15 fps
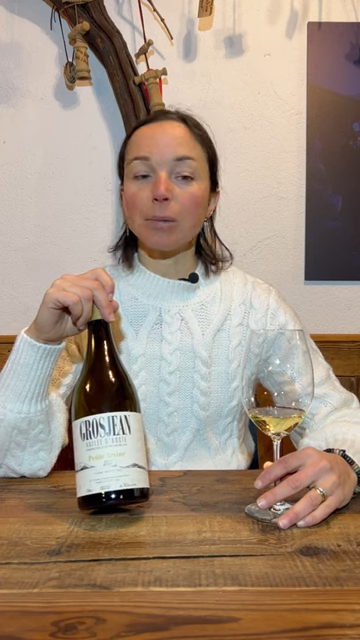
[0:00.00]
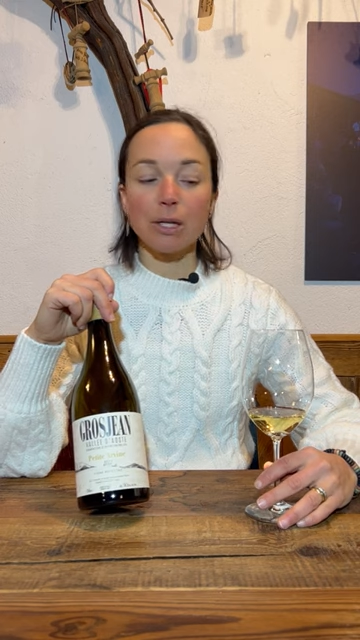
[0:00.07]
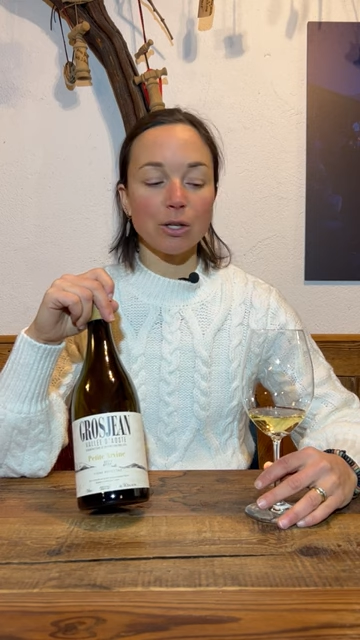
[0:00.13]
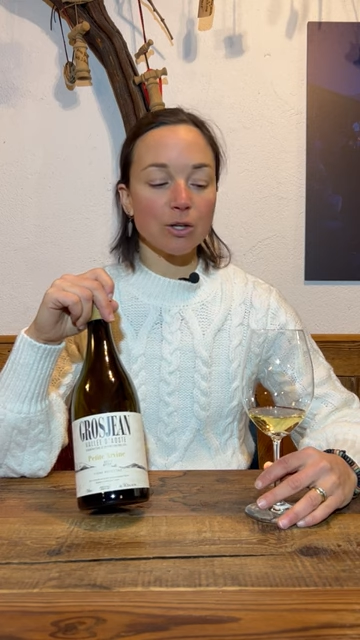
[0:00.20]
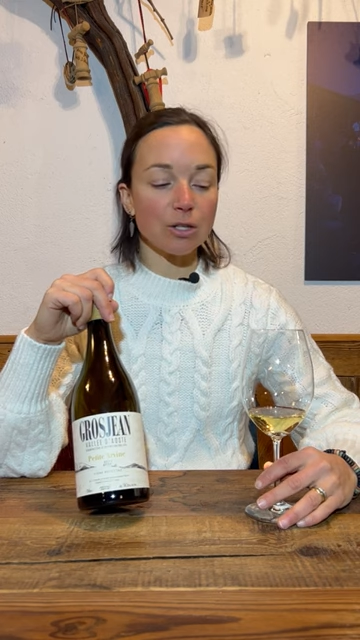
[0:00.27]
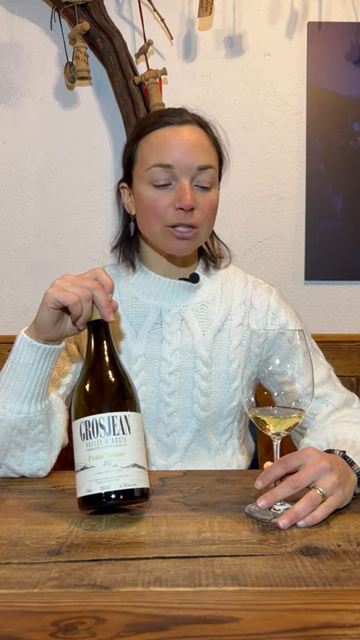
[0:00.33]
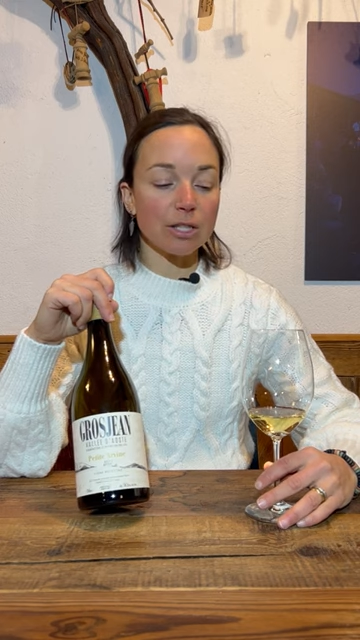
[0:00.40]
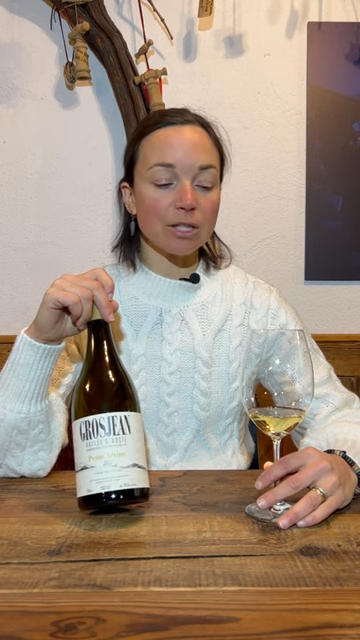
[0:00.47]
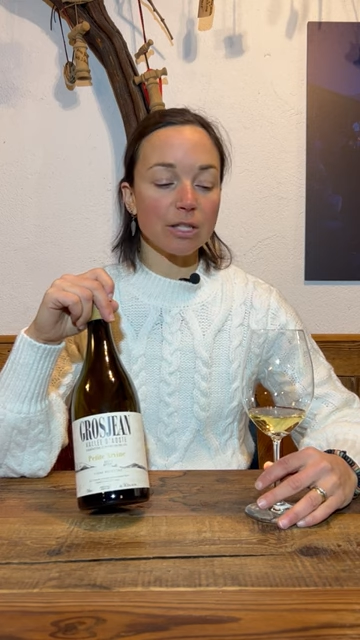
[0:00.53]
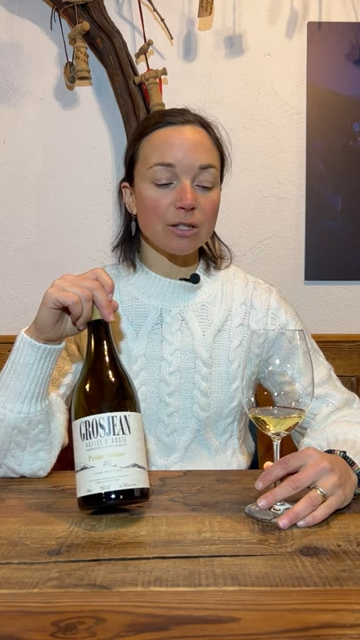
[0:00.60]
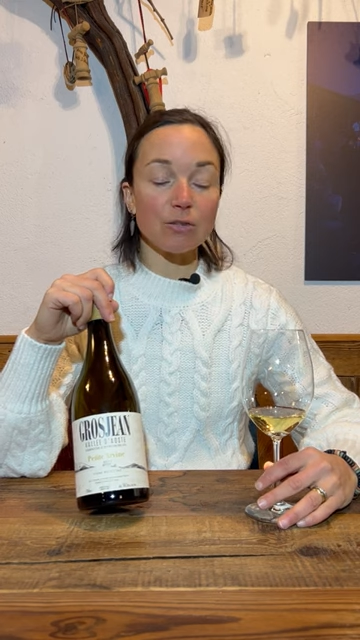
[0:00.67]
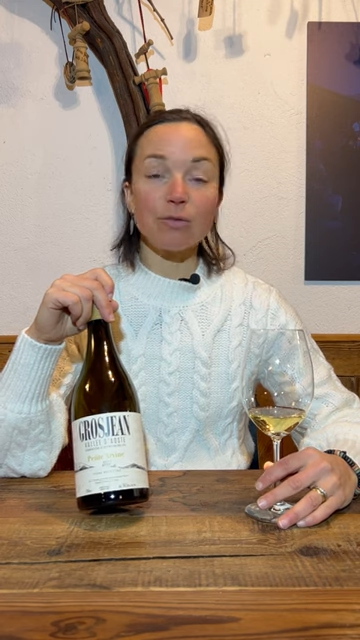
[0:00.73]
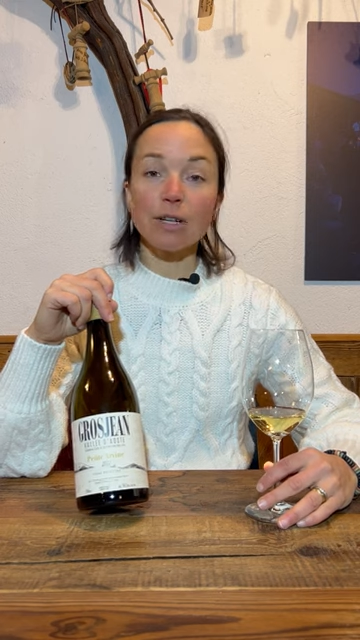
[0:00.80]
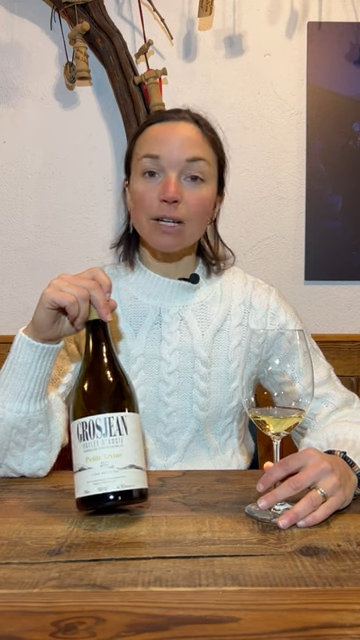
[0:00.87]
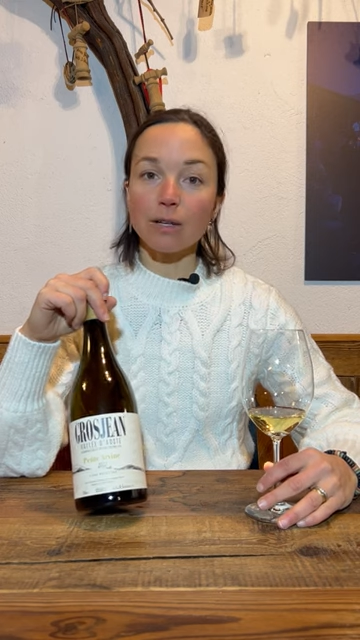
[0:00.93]
because it
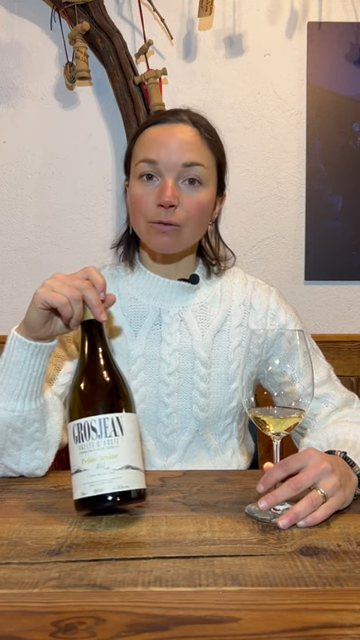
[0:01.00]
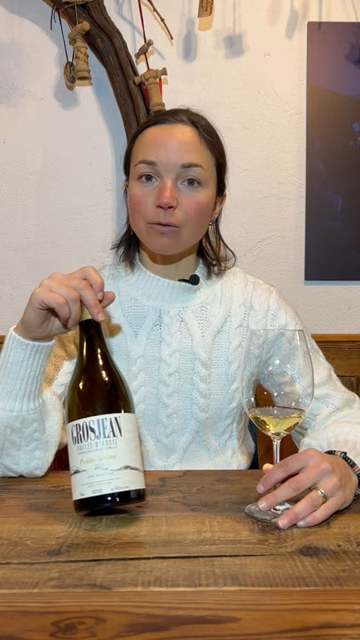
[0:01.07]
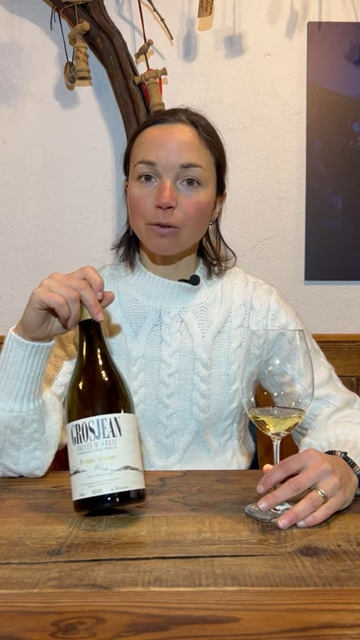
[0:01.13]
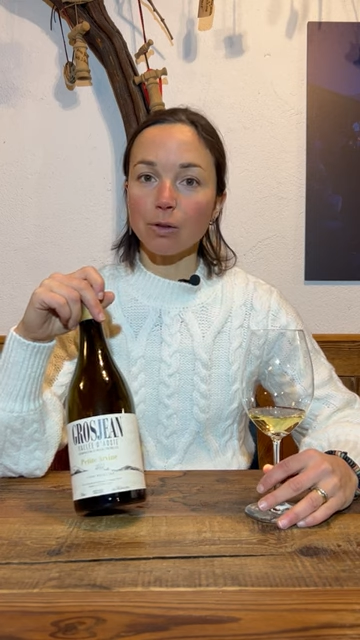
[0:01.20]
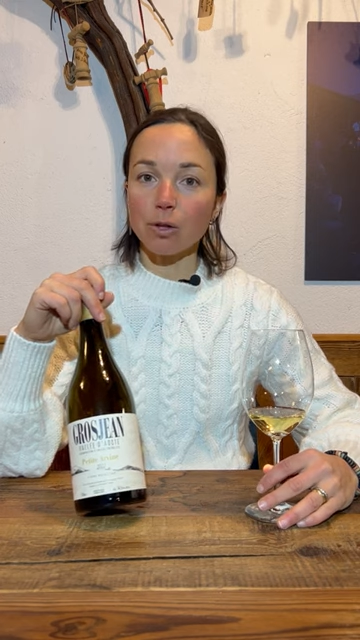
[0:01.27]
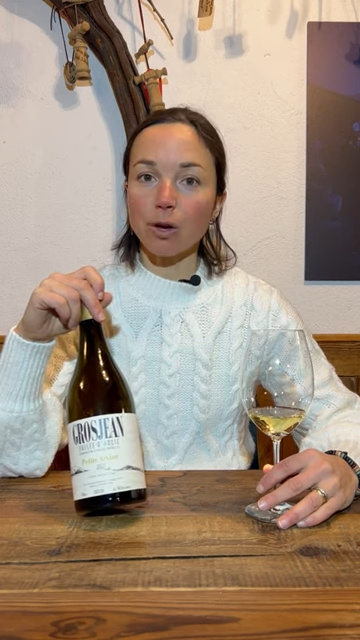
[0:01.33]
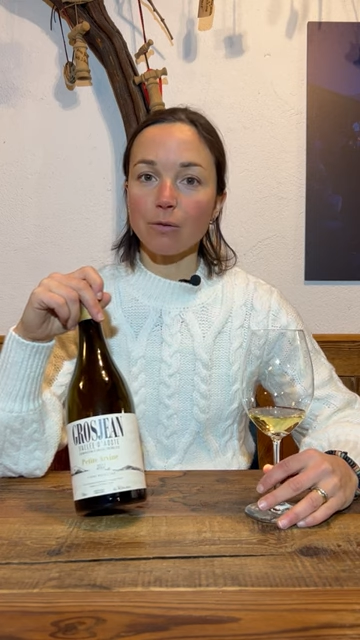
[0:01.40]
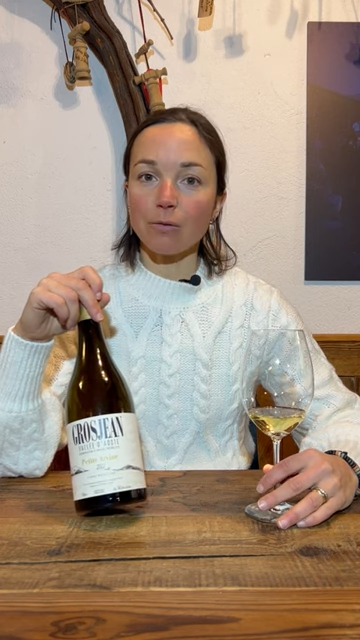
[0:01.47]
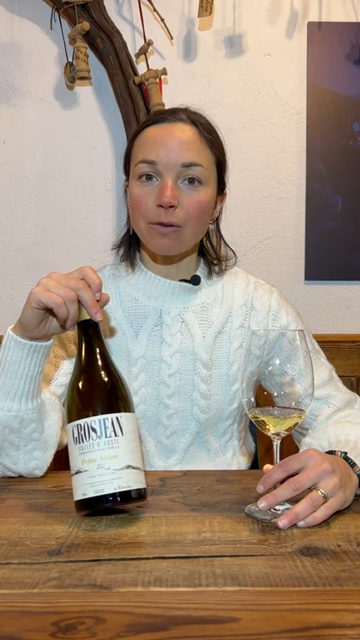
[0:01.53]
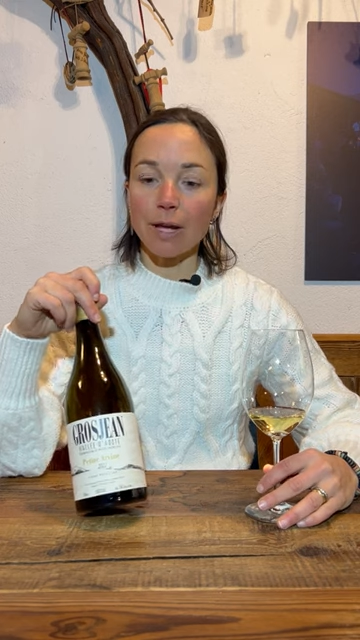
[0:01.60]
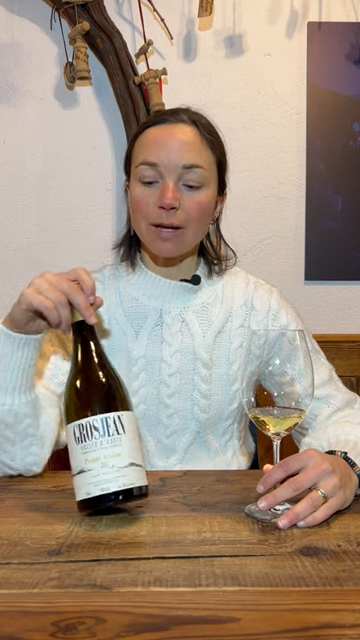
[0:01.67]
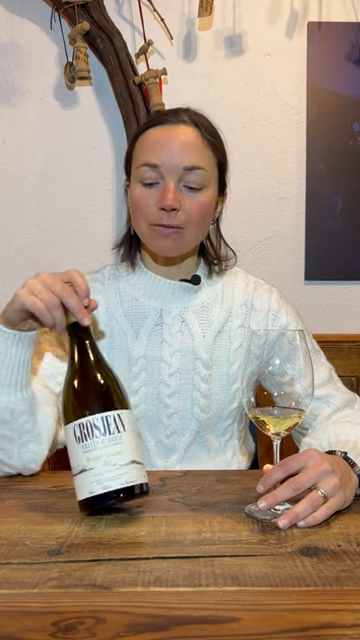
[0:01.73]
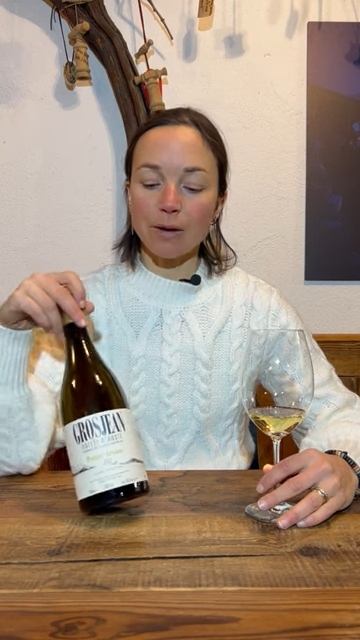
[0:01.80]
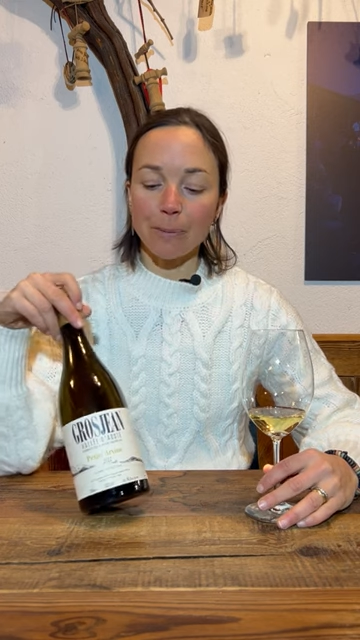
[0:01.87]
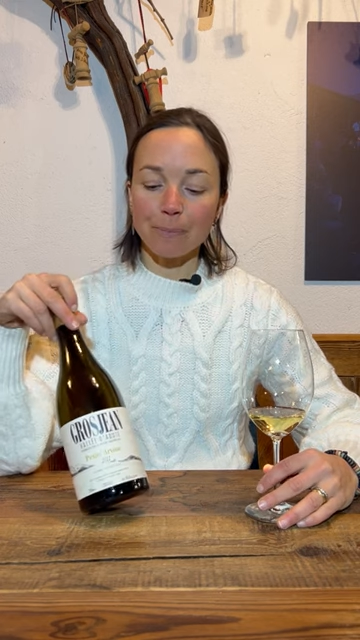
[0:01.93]
is really full of
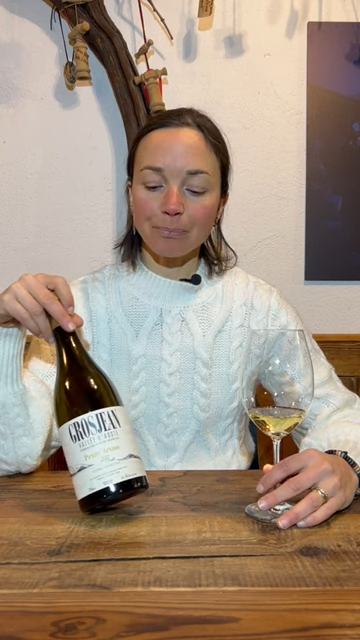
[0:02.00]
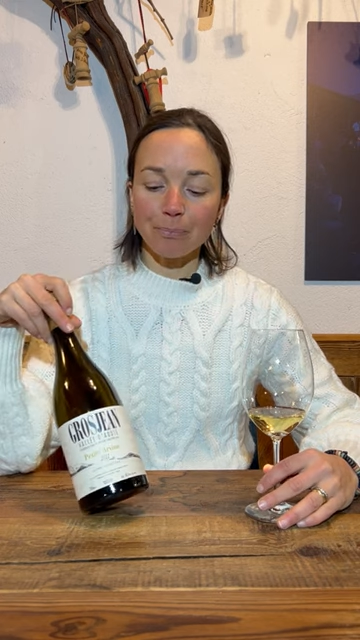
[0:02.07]
flavor.